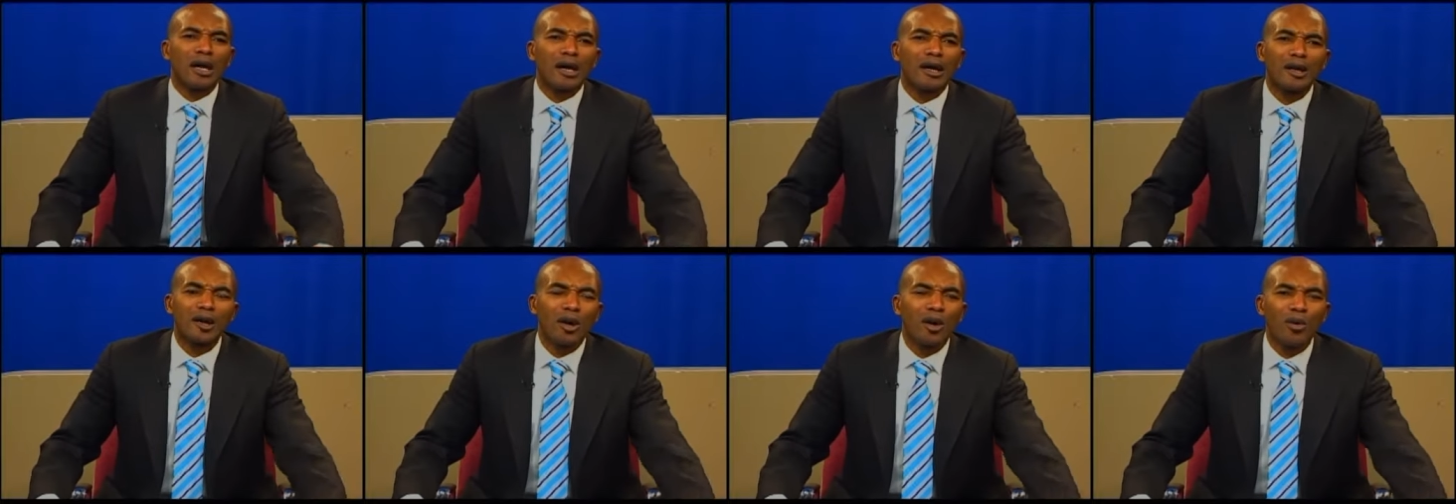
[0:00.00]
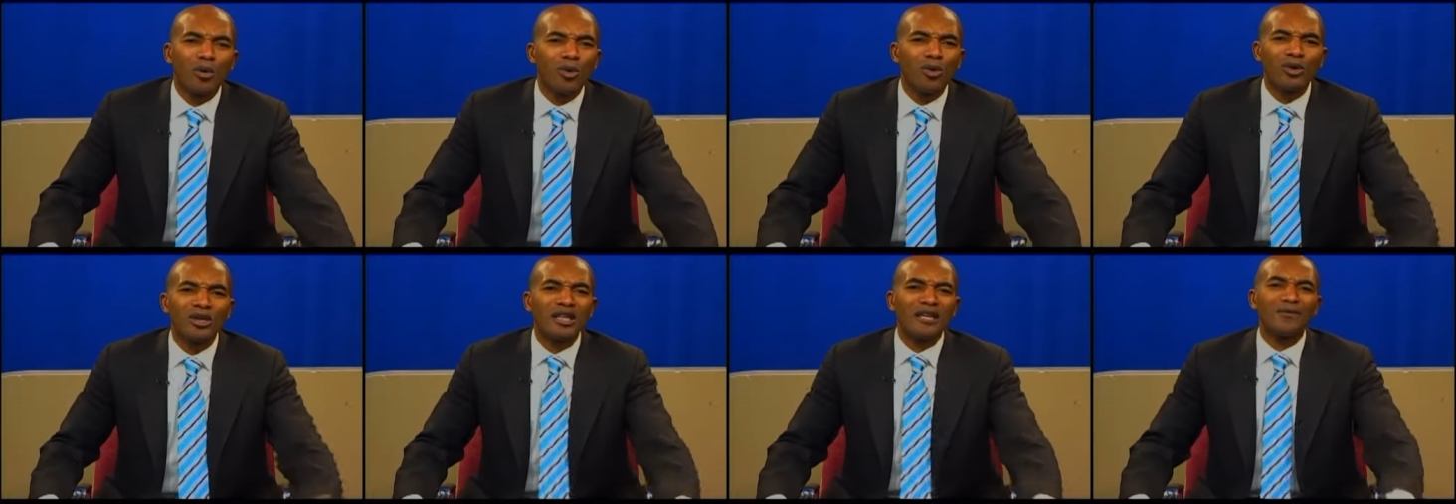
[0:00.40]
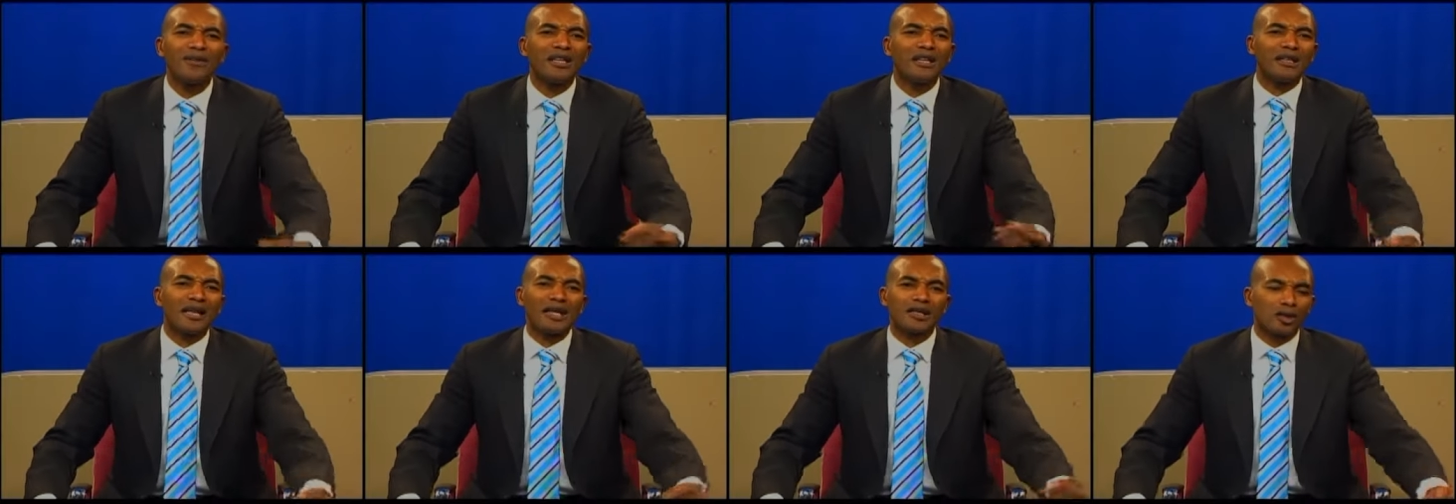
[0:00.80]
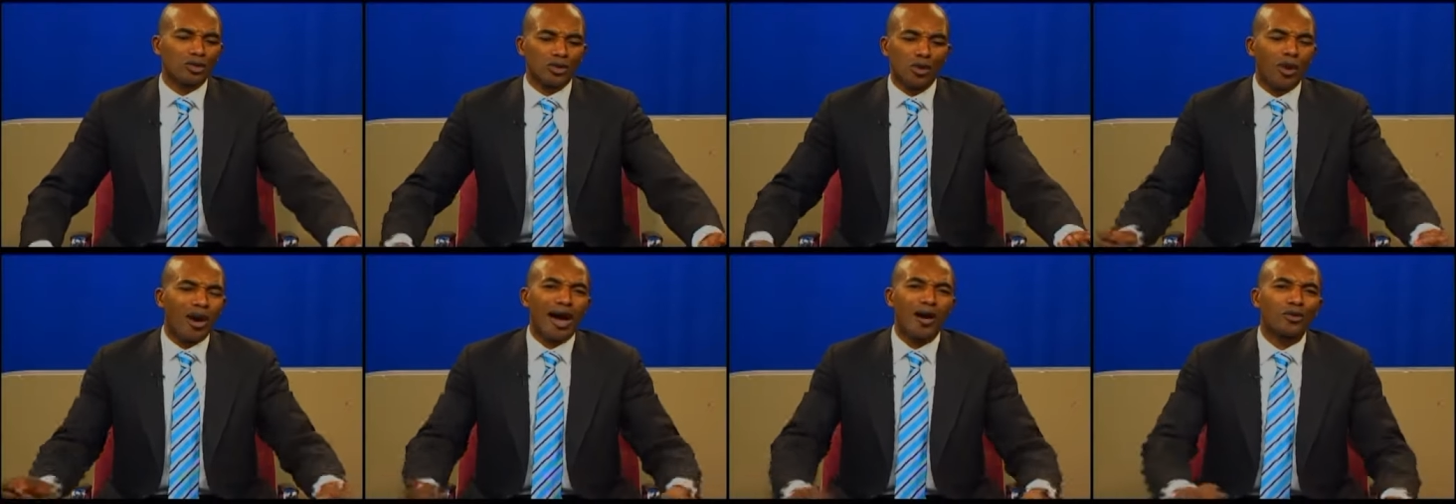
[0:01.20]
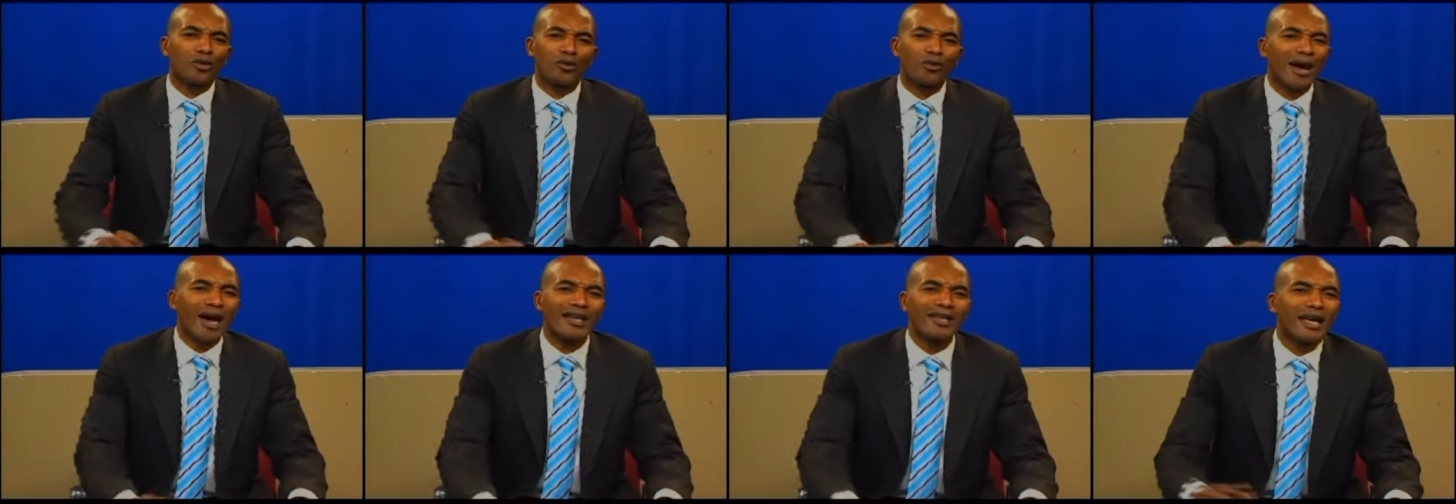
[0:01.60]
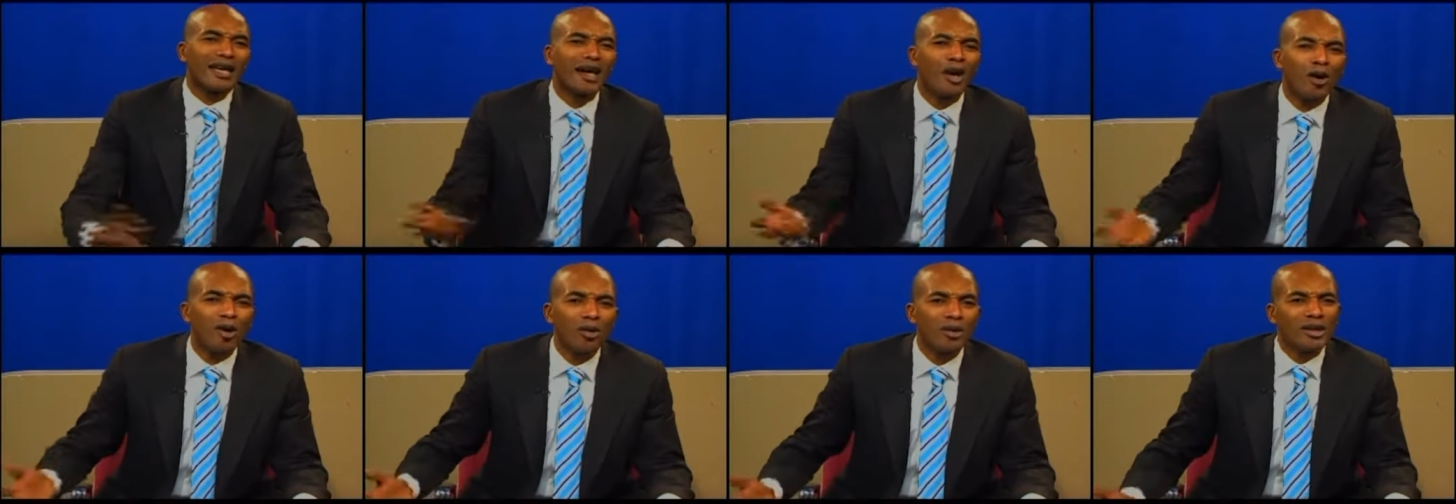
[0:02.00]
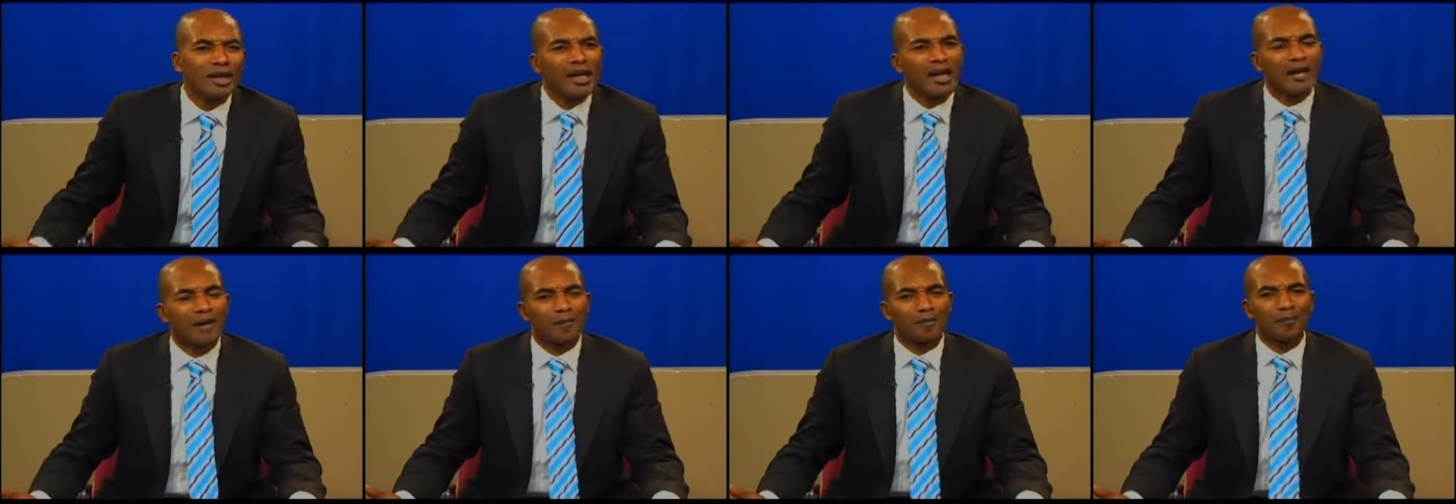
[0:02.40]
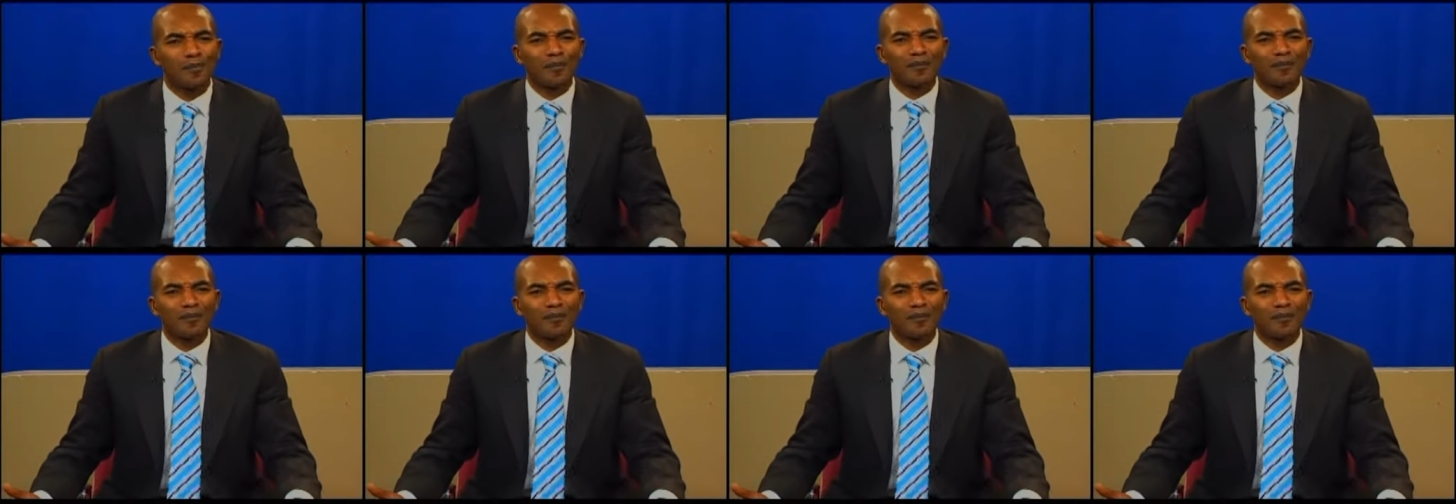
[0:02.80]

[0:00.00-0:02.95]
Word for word: you know, who even doesn't know how to write their own name.